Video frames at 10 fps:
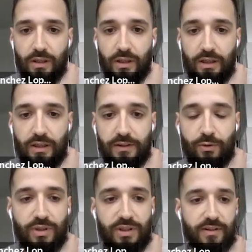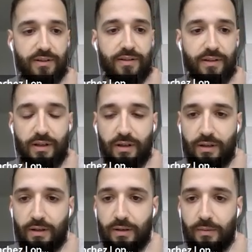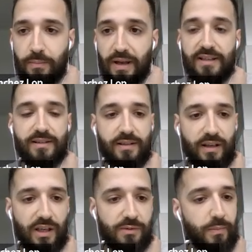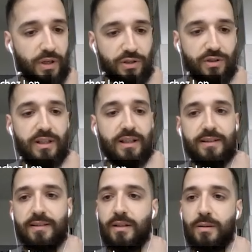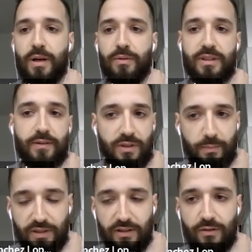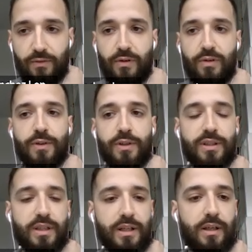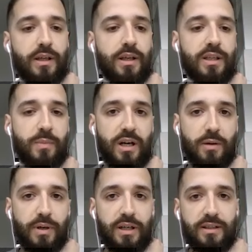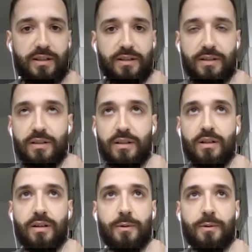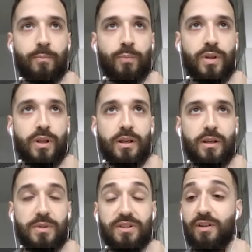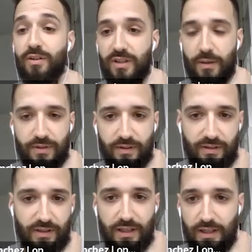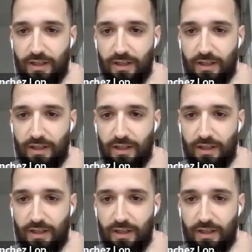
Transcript: In the recent past, it has been measured that about 70% of the universe is made up by this mysterious substance.